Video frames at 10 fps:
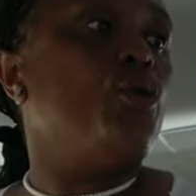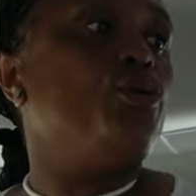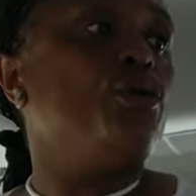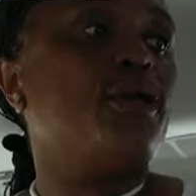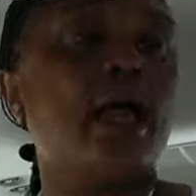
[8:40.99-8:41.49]

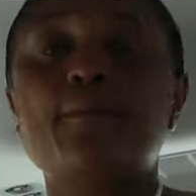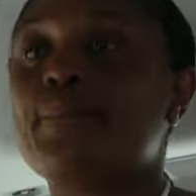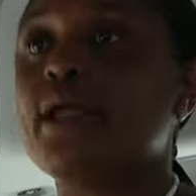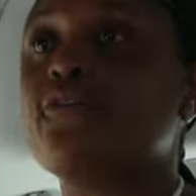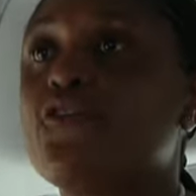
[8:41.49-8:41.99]
when we
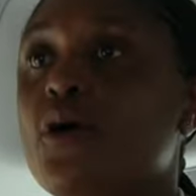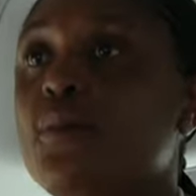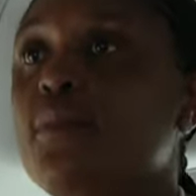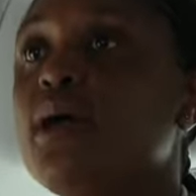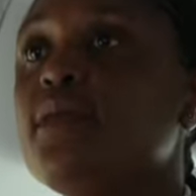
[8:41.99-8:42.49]
come back
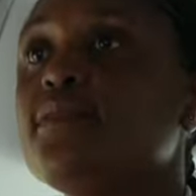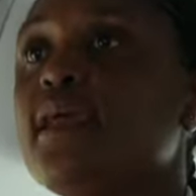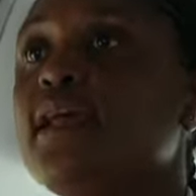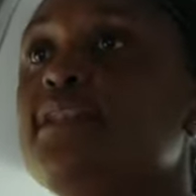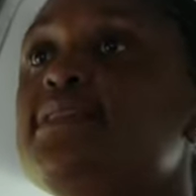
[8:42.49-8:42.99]
from
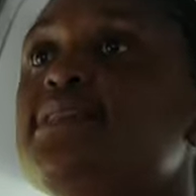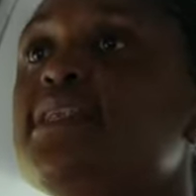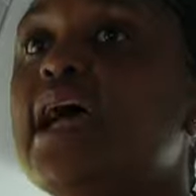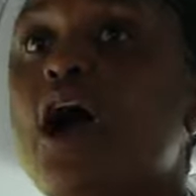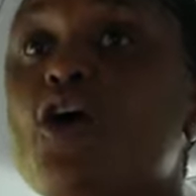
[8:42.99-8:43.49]
the
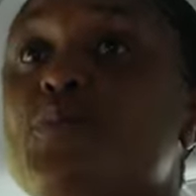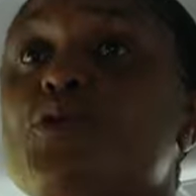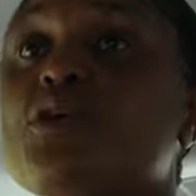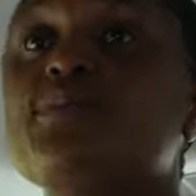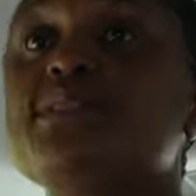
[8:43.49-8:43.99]
Lesedi. I hope
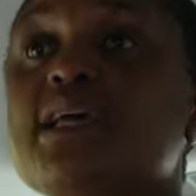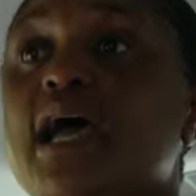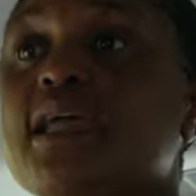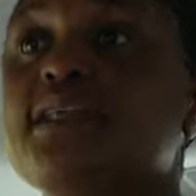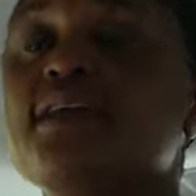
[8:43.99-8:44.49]
you won't be
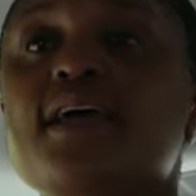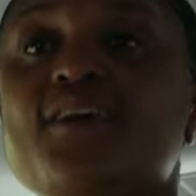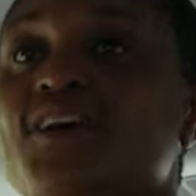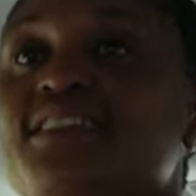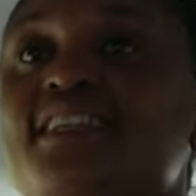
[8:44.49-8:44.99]
tired
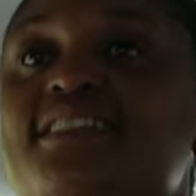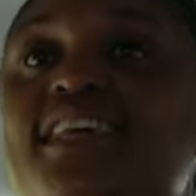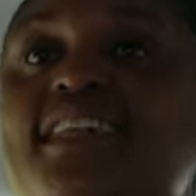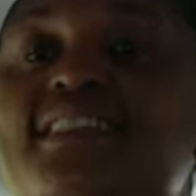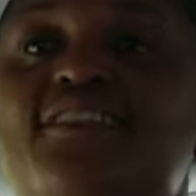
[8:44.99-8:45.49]
because
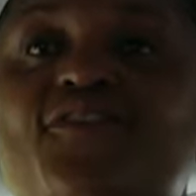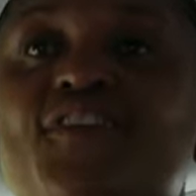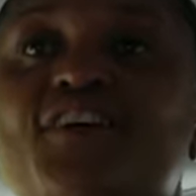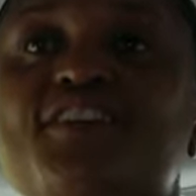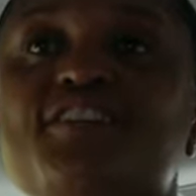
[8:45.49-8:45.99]
Lesedi it's a
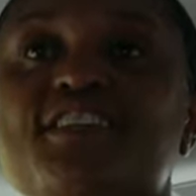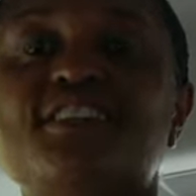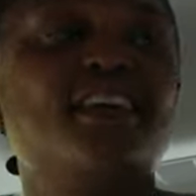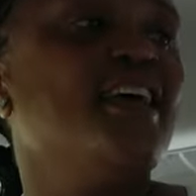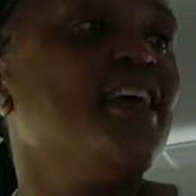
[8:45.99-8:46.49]
very
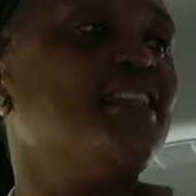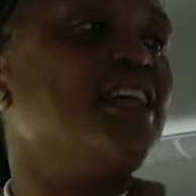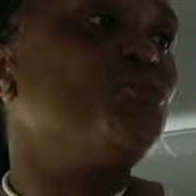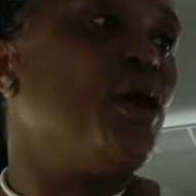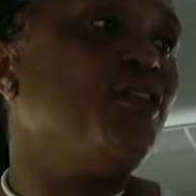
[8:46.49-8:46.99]
interesting.
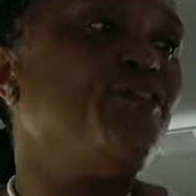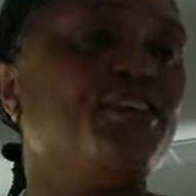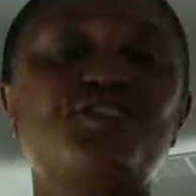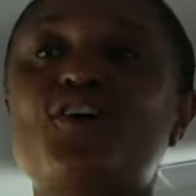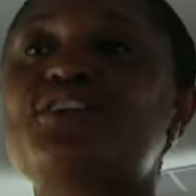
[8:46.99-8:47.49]
That's one of
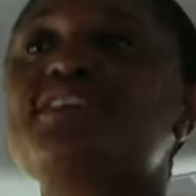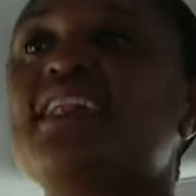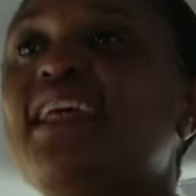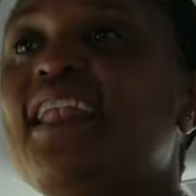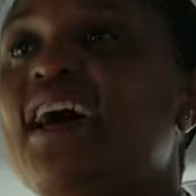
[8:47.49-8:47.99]
the tours
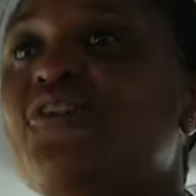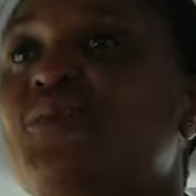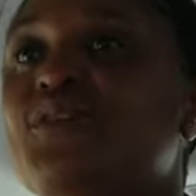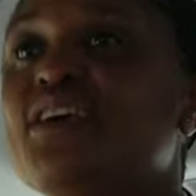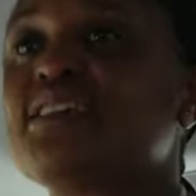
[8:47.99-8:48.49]
that I
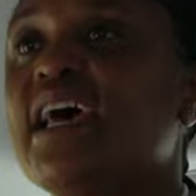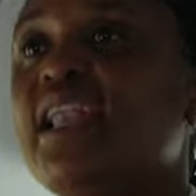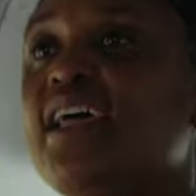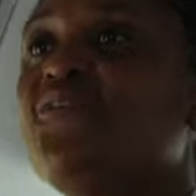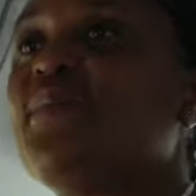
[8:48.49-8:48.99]
love because
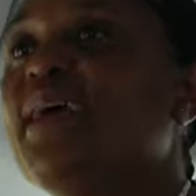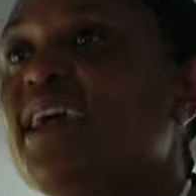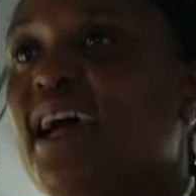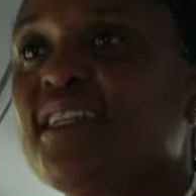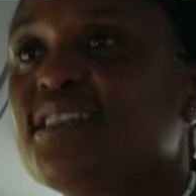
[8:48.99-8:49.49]
I love my
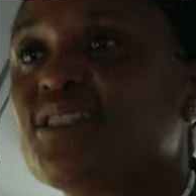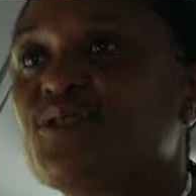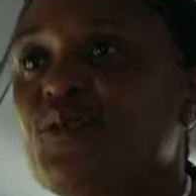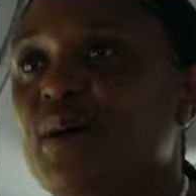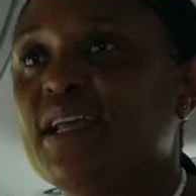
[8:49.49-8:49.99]
culture
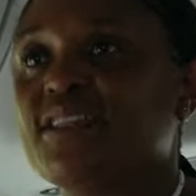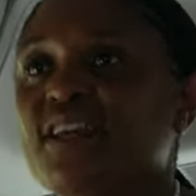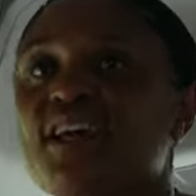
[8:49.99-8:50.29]
so much.